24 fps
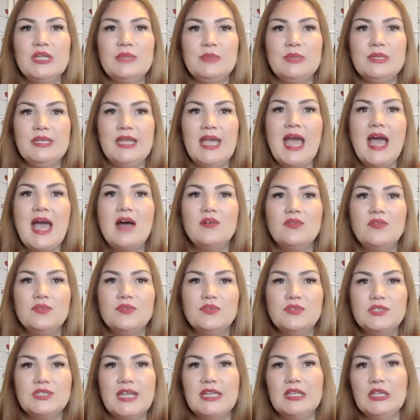anybody
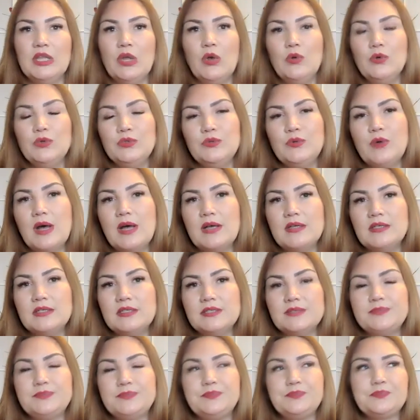else say no to
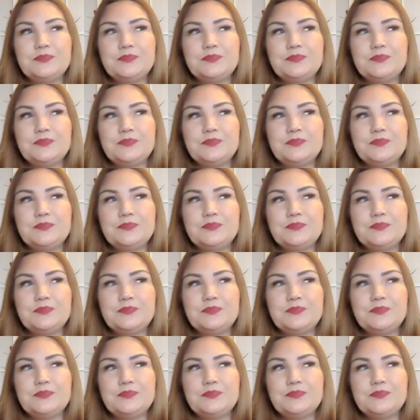us,